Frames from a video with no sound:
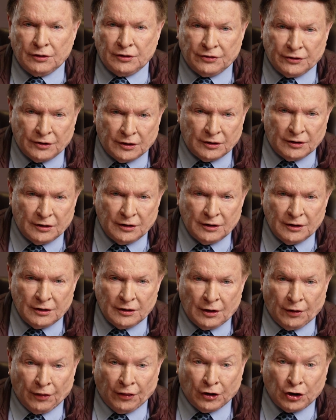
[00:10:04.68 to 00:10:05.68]
the
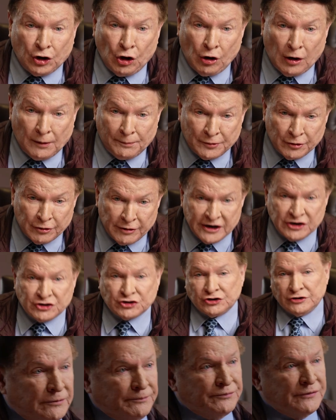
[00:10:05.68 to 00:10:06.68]

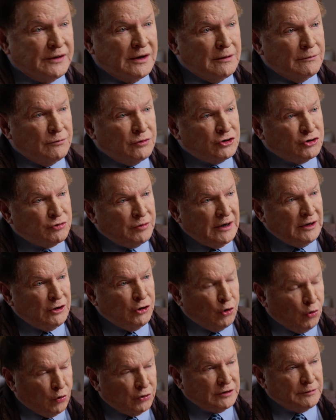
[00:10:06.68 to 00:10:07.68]
cooperation between
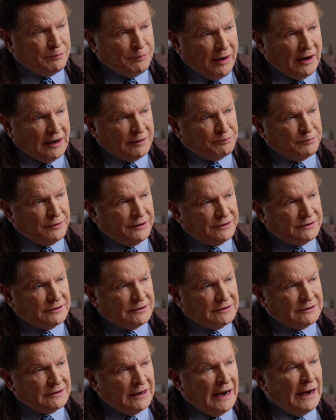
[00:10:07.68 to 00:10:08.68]
your department
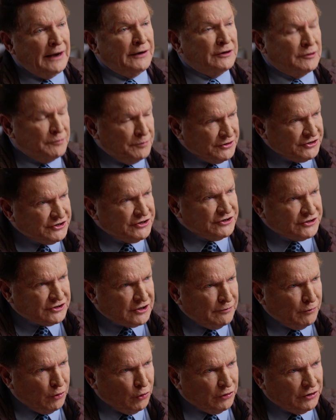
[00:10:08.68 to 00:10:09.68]
and the business
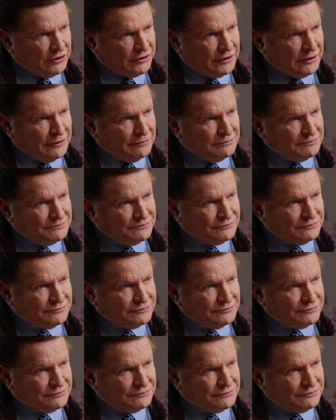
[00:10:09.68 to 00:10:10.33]
community?